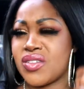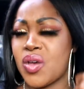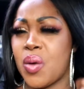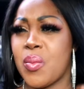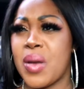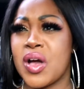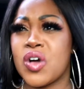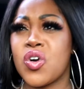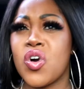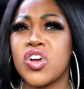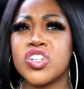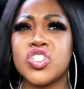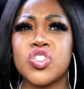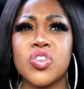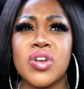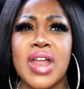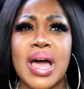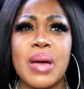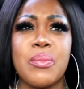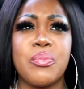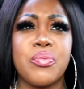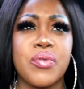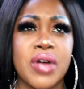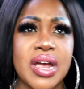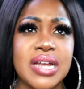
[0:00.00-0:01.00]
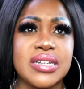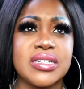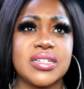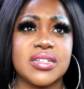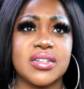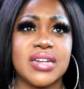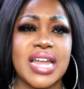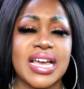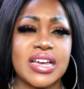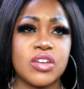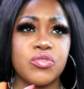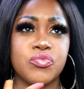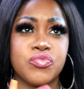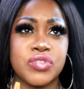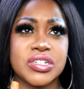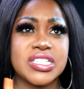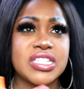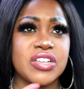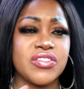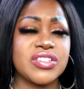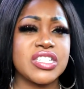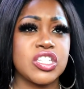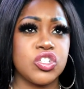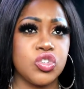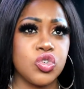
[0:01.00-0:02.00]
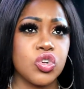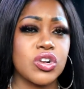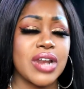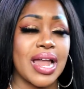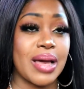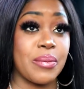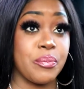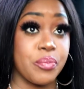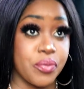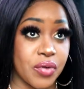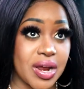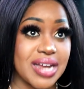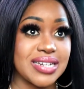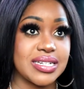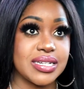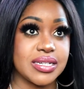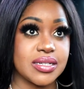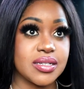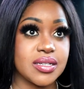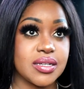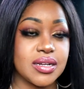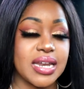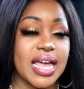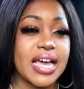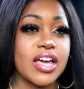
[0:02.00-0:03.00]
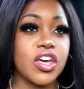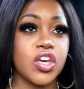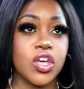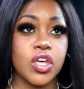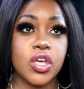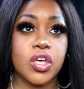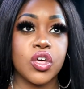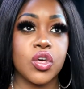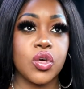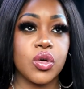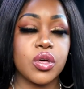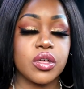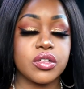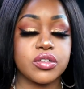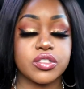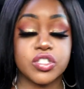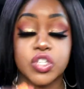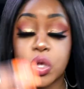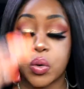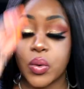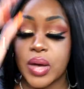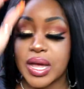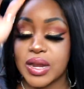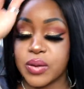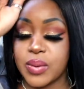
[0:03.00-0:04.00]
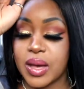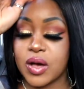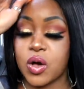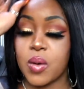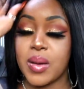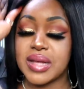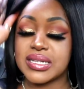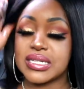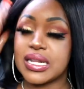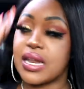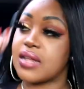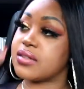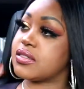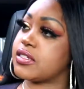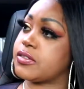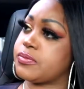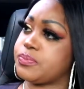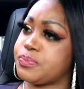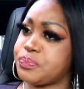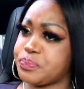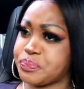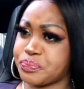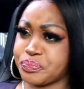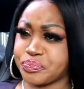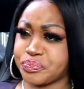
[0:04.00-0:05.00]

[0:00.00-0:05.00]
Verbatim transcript: oh my god you look like bread like seriously you look like bread like so anyway i go back to london